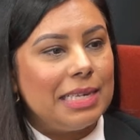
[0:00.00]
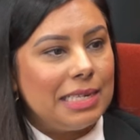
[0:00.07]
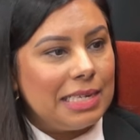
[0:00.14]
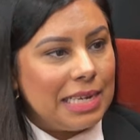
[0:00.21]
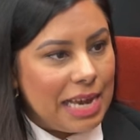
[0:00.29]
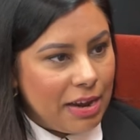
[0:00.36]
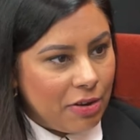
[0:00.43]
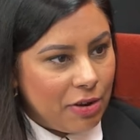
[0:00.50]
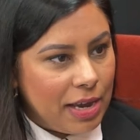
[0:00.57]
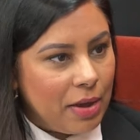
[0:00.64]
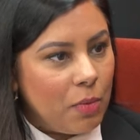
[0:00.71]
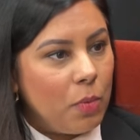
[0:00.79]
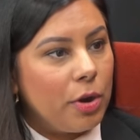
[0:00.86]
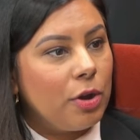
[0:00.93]
is an
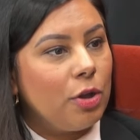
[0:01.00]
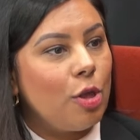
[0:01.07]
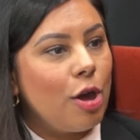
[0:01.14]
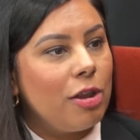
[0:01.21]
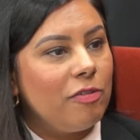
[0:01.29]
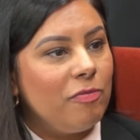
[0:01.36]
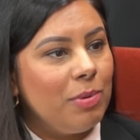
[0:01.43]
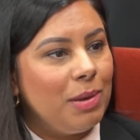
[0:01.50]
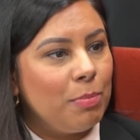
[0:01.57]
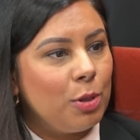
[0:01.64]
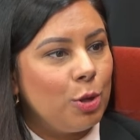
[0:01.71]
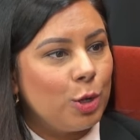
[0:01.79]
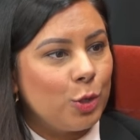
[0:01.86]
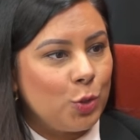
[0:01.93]
area where a lot of
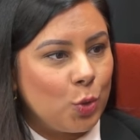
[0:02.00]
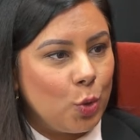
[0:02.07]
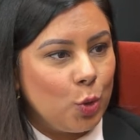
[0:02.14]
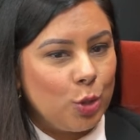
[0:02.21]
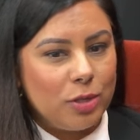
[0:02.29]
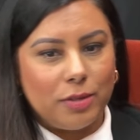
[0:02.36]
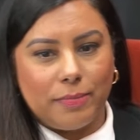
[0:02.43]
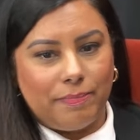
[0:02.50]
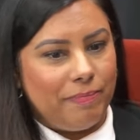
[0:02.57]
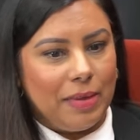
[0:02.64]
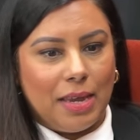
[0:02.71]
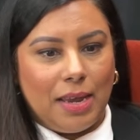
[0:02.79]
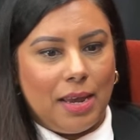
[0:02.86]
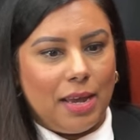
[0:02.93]
people are told,
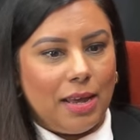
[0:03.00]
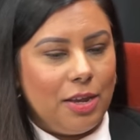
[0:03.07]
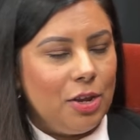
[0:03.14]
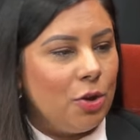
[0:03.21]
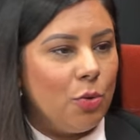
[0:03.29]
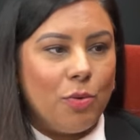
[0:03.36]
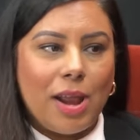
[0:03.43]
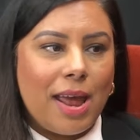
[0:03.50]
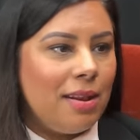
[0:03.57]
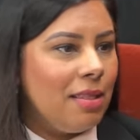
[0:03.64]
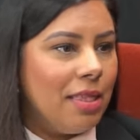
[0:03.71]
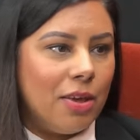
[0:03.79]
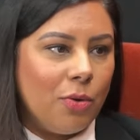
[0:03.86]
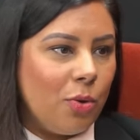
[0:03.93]
you know,
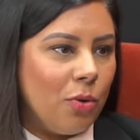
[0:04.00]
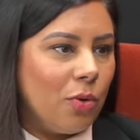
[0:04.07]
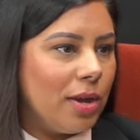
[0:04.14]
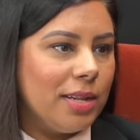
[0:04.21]
Ren, though